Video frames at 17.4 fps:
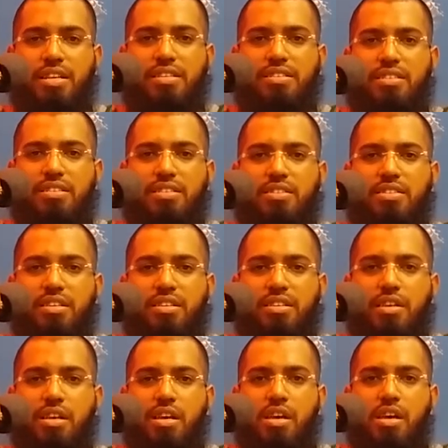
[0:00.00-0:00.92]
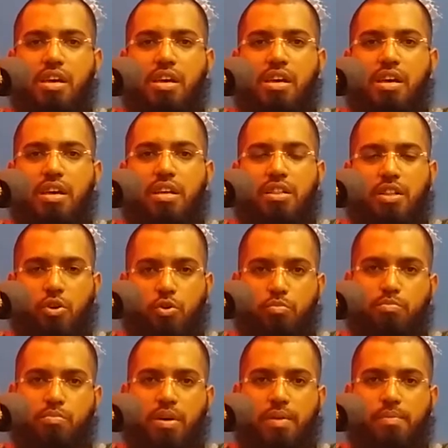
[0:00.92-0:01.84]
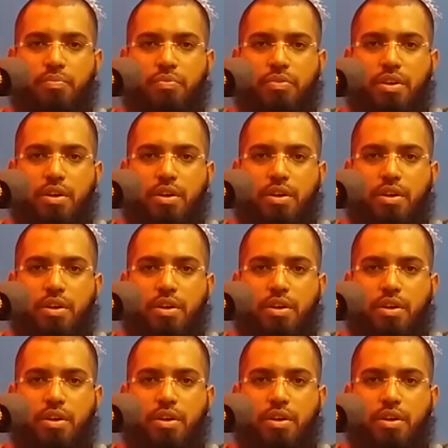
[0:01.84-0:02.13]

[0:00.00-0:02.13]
existing in the Ummah,